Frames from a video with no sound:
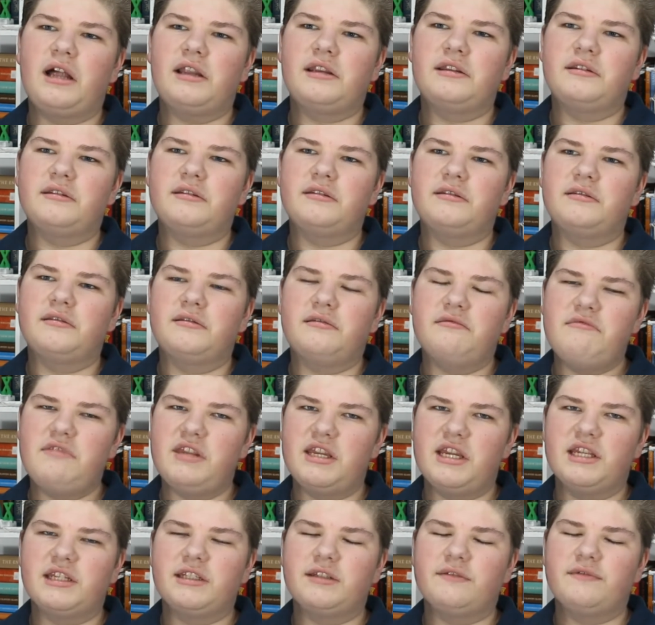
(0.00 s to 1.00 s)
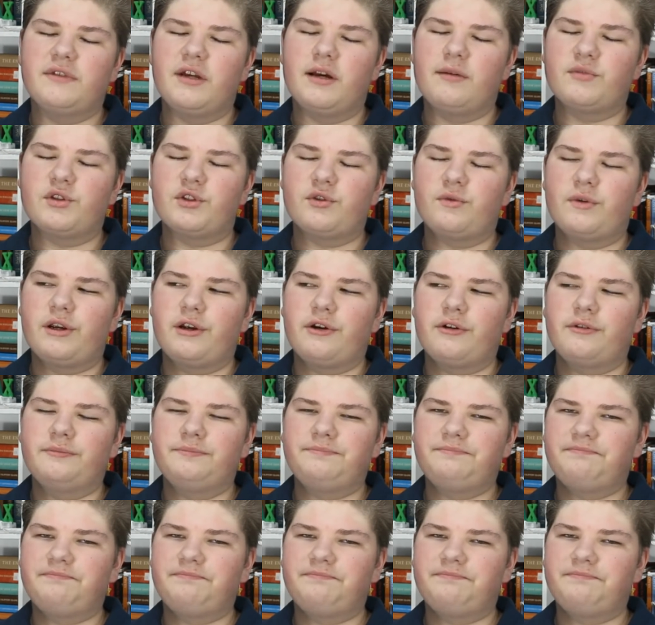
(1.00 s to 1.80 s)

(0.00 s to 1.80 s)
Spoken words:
in the end of Tom Sawyer.